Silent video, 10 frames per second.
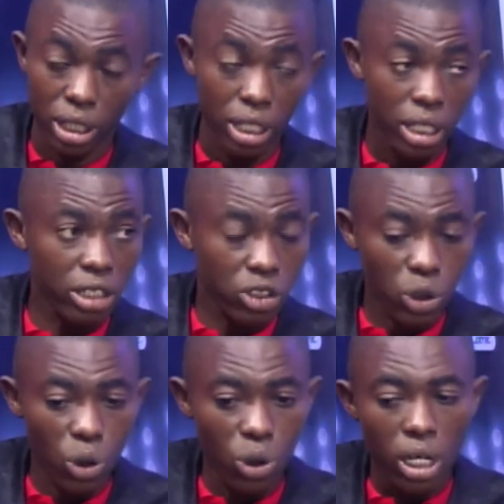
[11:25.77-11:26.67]
And
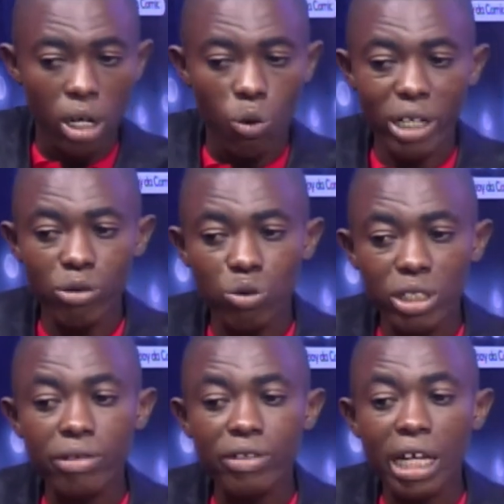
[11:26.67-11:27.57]
so when
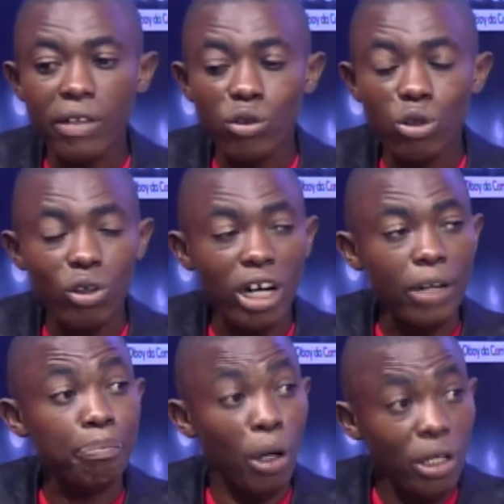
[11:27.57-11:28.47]
we tend to look
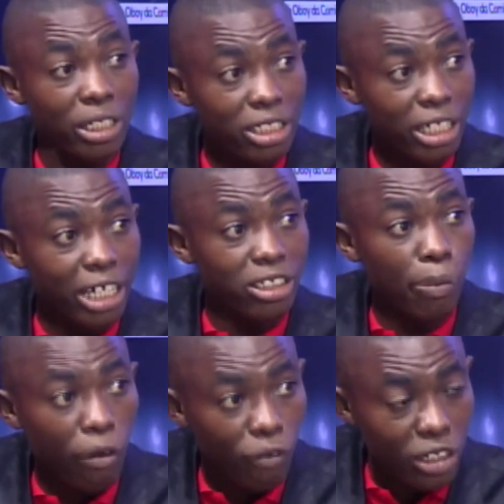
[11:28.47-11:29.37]
at politics as a
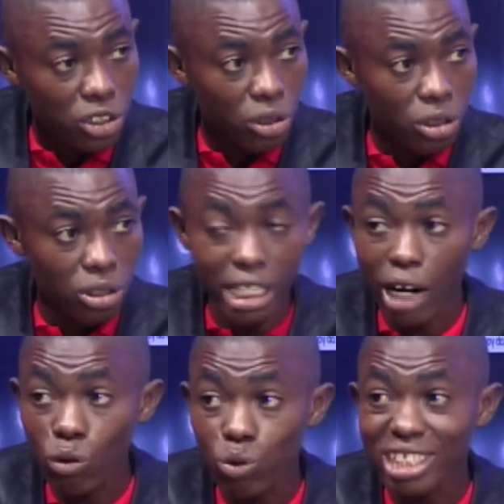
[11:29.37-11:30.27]
profession,
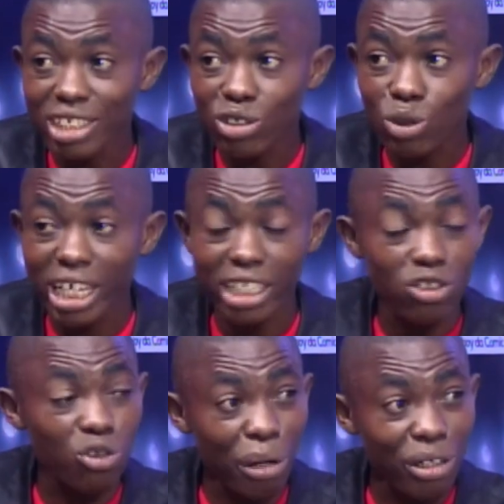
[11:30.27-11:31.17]
that we need to get
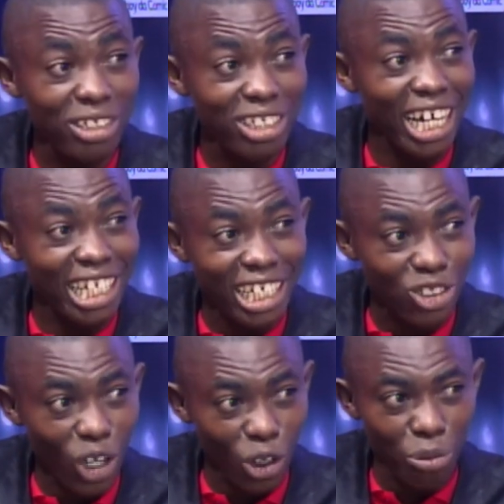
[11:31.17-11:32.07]
into politics and
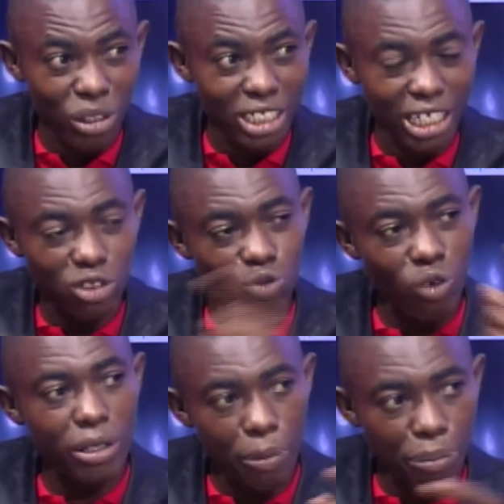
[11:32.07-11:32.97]
extort money, that is where
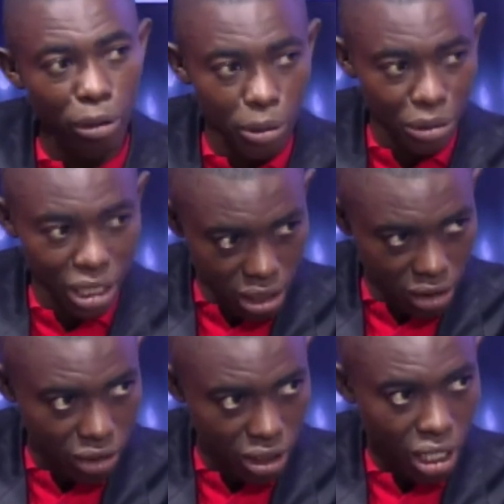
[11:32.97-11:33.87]
the problem
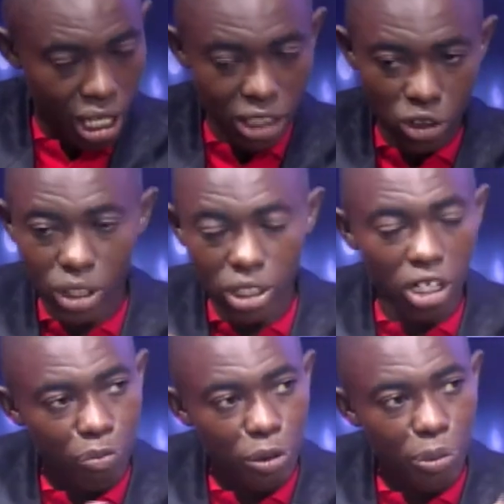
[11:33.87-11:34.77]
begins. And so a lot
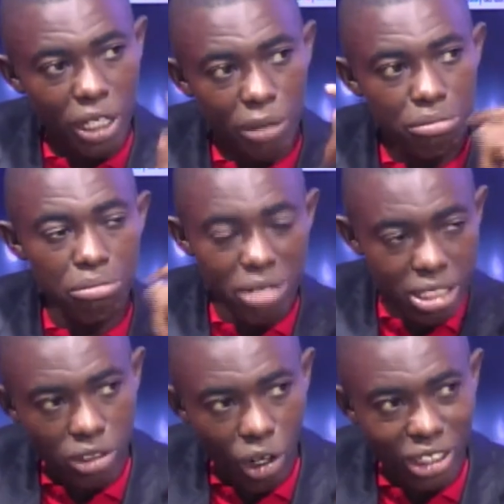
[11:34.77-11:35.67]
of people are
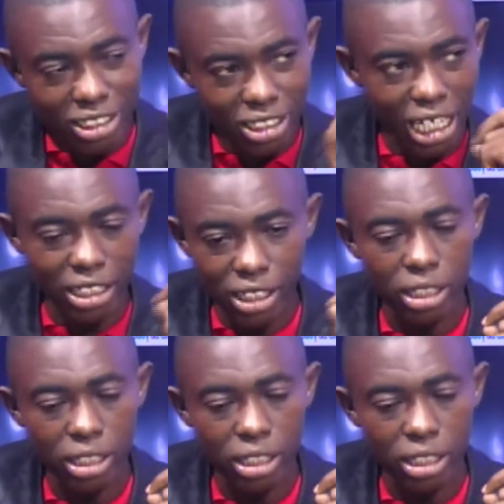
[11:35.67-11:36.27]
misunderstanding